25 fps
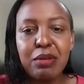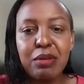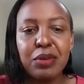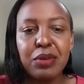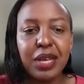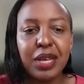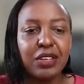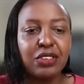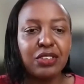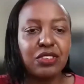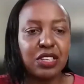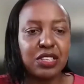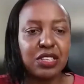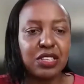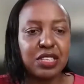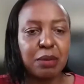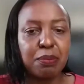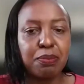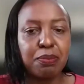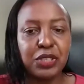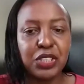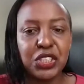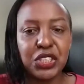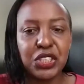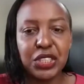And maybe we can
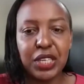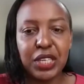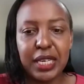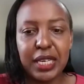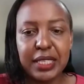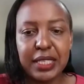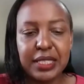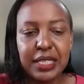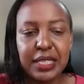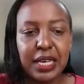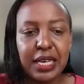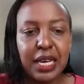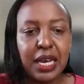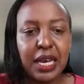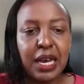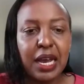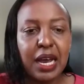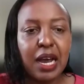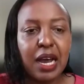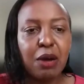just appreciate